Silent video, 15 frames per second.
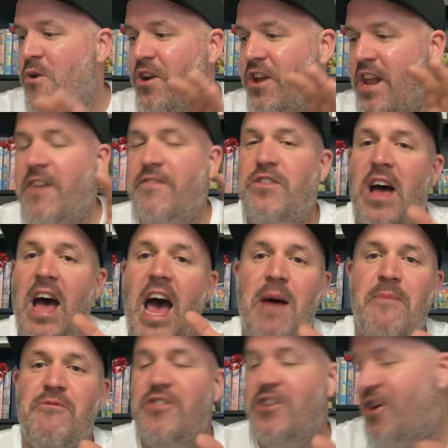going to have to
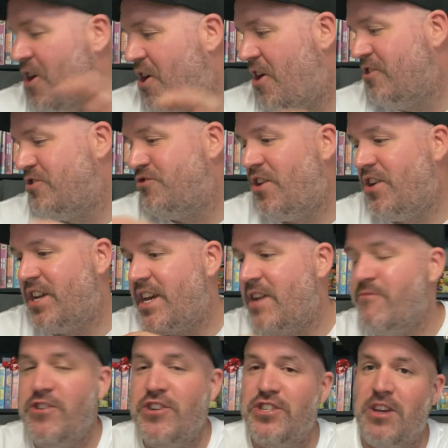hammer it hard trying to get
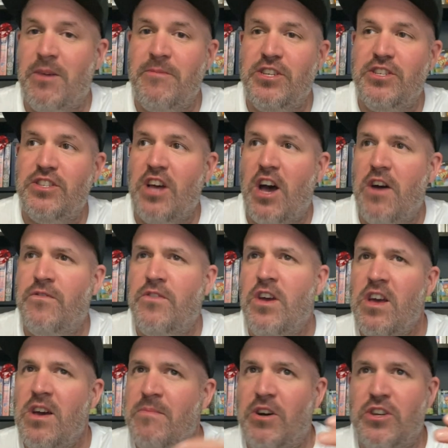rid of some of this
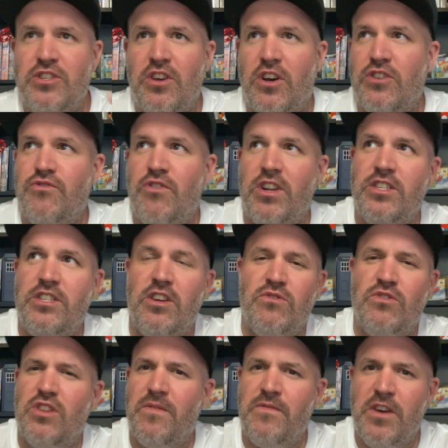stuff. Might start trying to sell
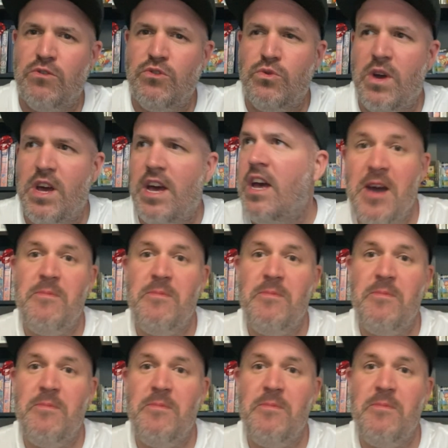stuff elsewhere.